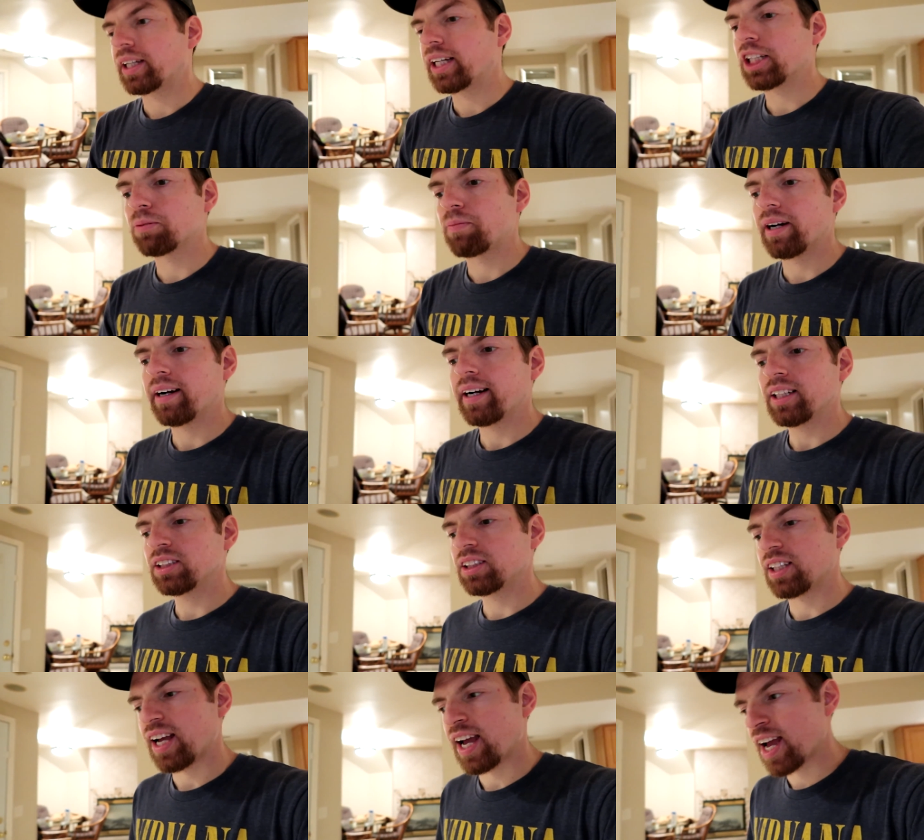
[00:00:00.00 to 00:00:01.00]
Big
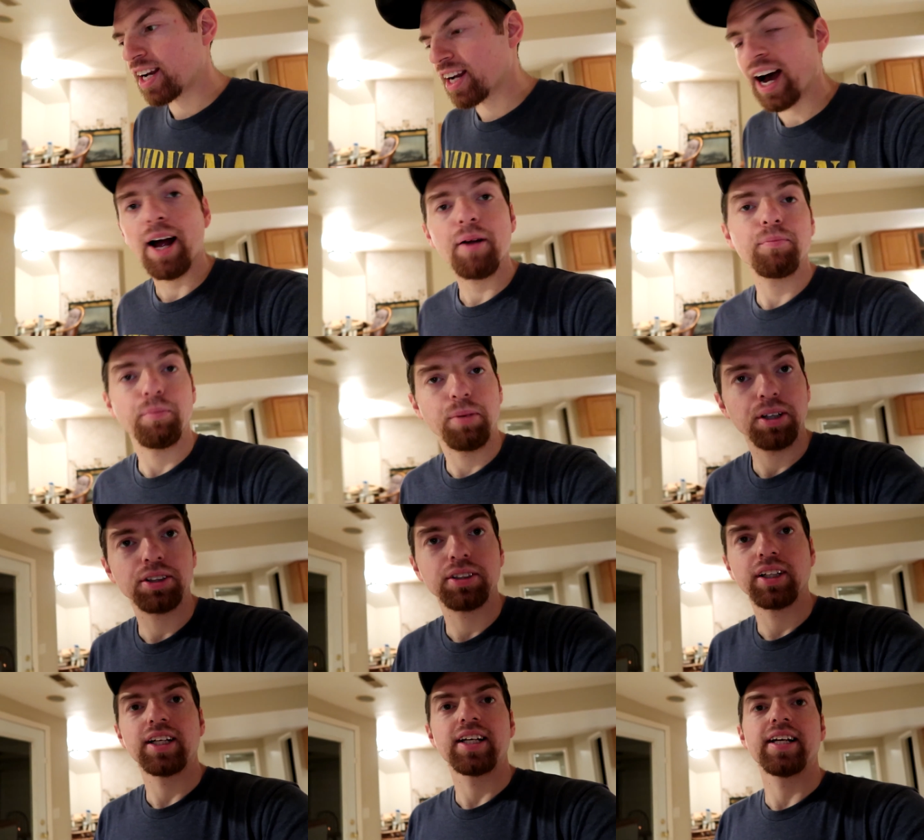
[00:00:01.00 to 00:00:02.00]
experience, and I'm
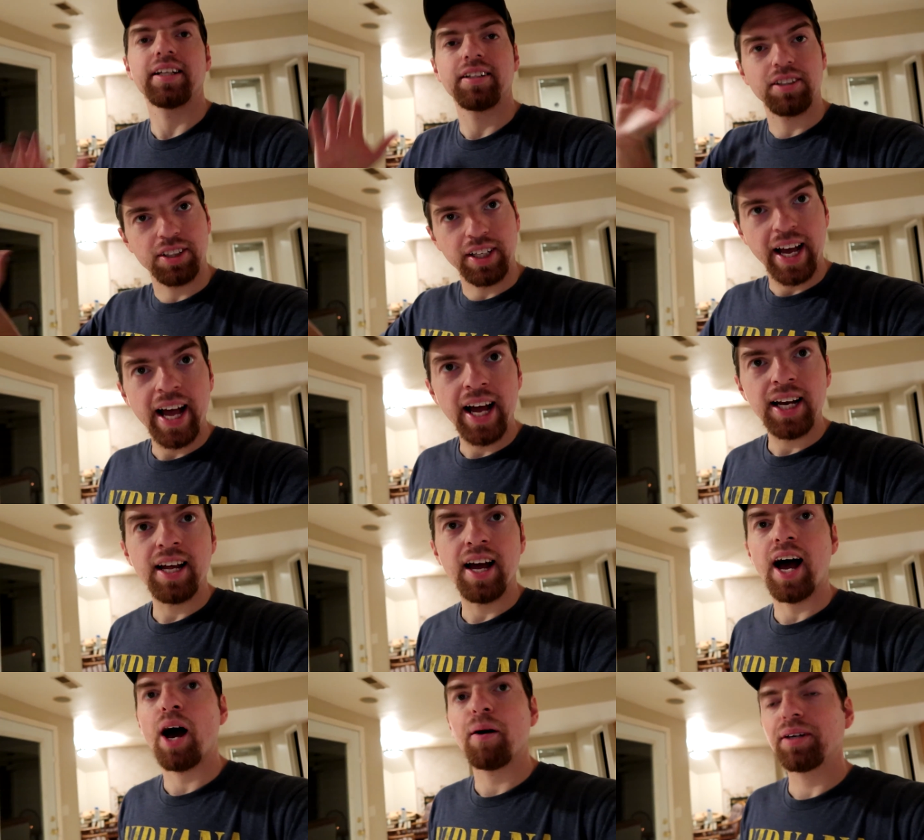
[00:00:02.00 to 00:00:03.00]
person it's
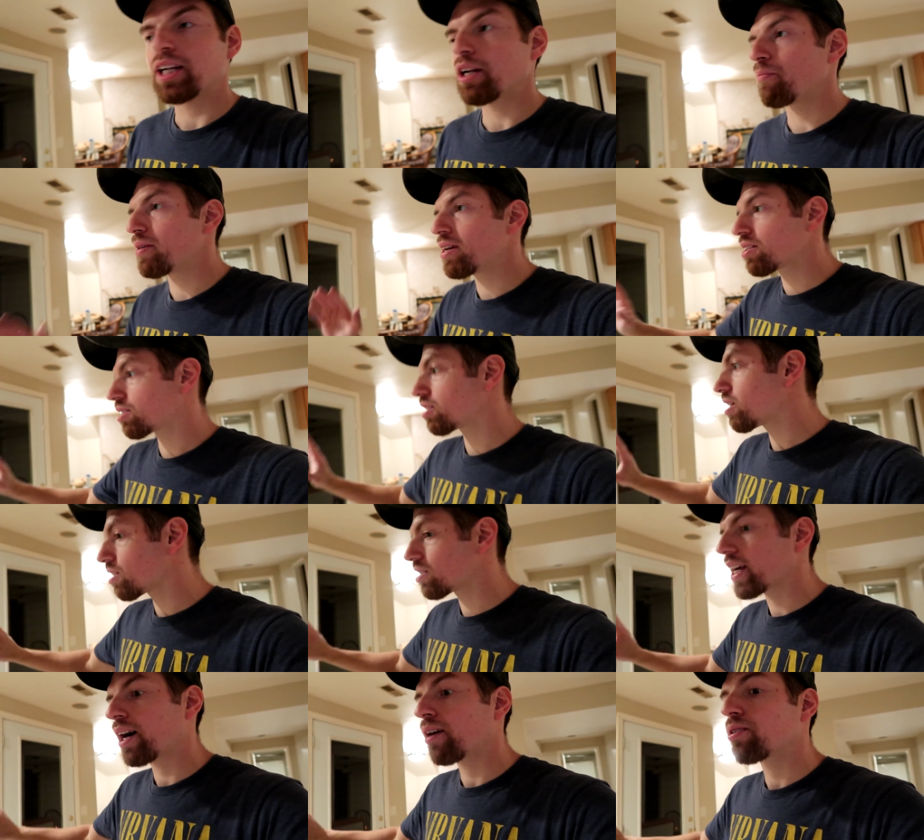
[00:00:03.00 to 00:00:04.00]
sad. I'm gonna miss
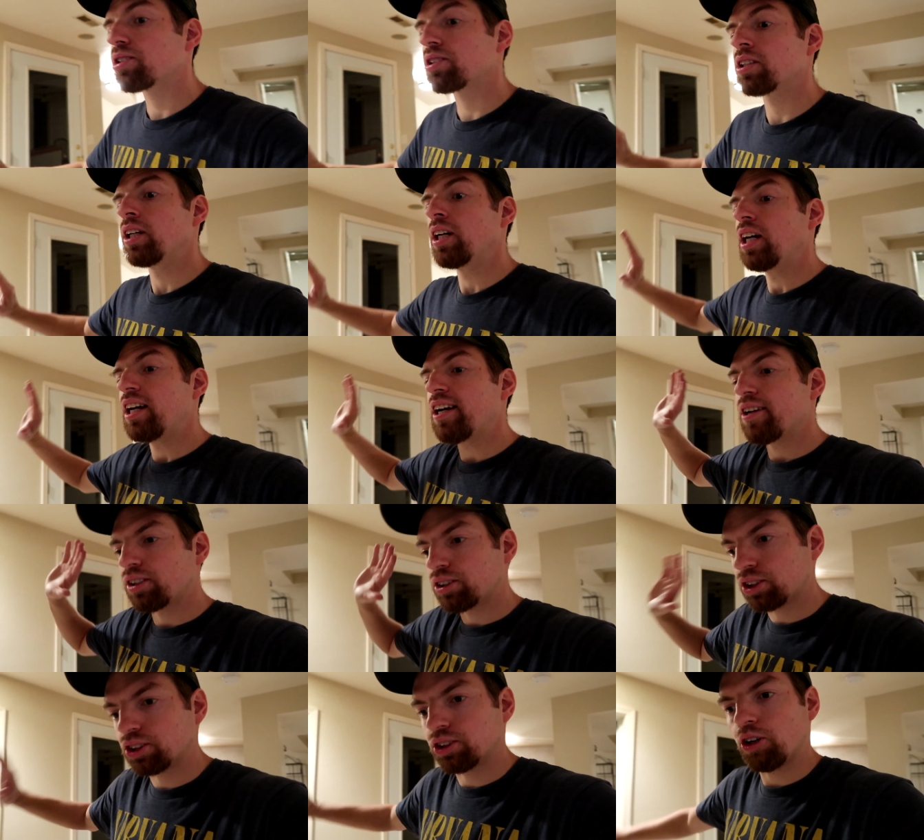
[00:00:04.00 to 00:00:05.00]
this house
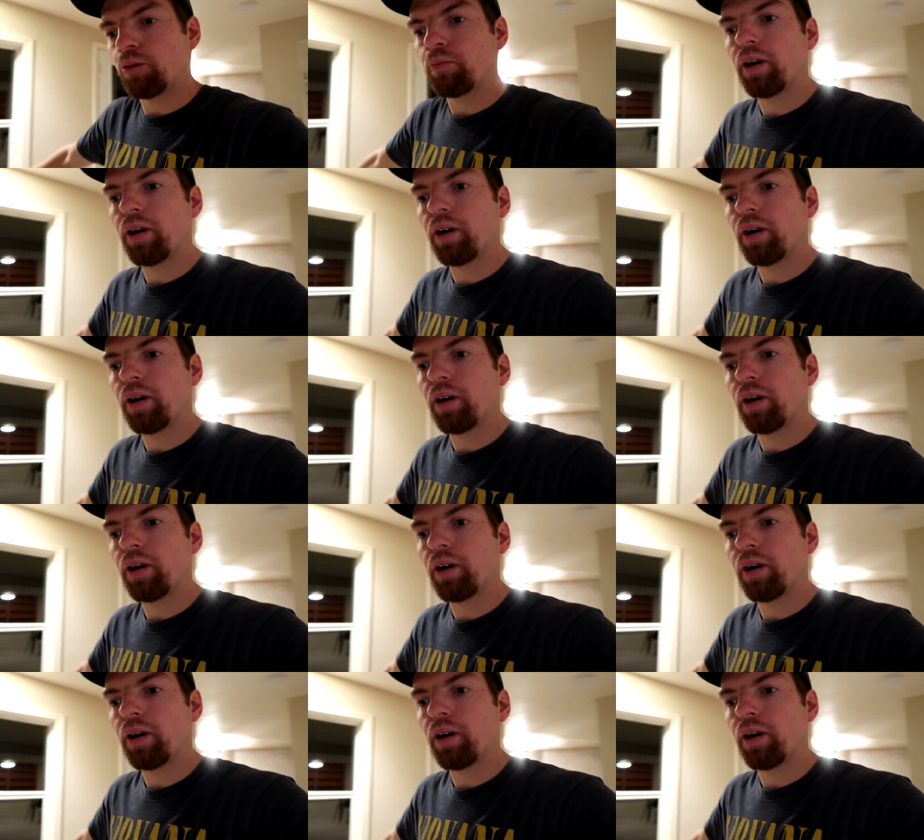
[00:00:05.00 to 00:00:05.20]
so